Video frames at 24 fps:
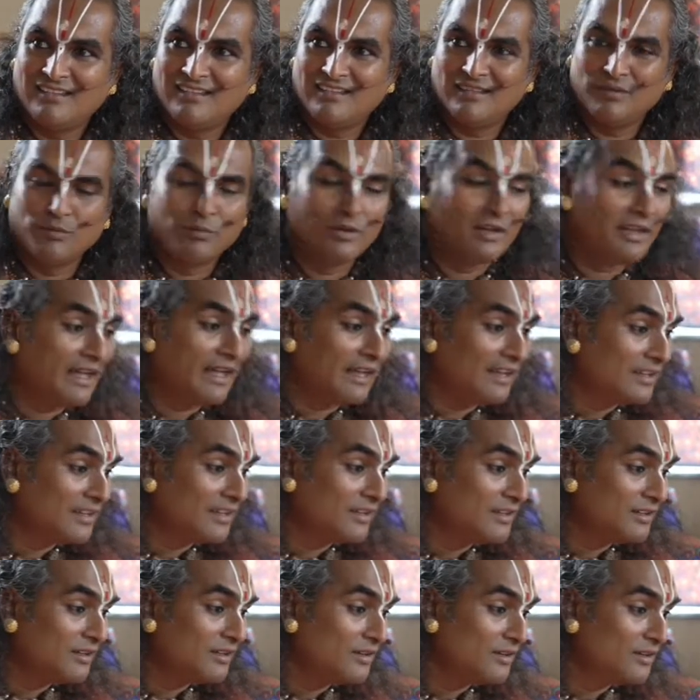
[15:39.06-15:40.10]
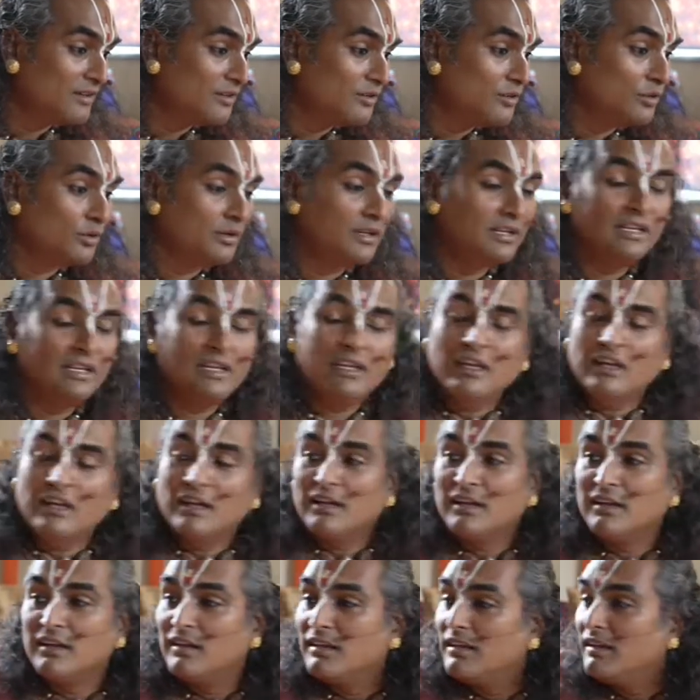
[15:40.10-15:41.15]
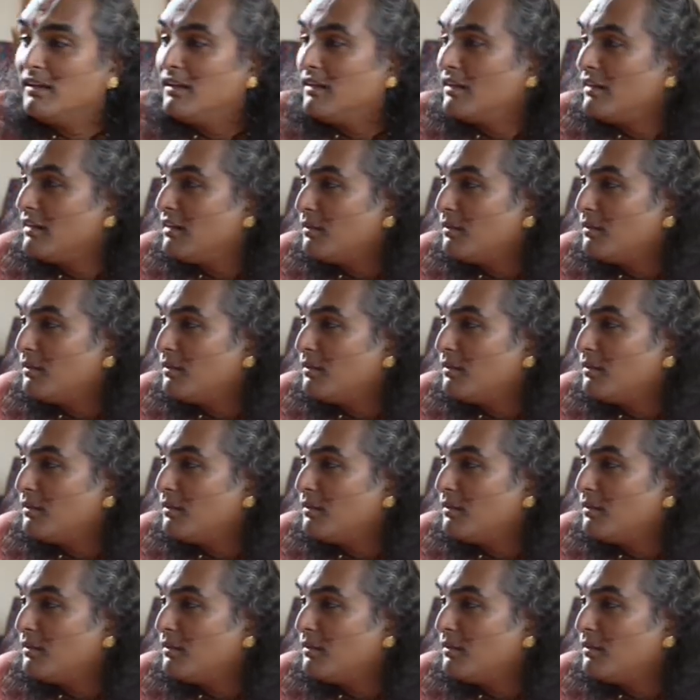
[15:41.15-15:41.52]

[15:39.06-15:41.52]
We like to hear the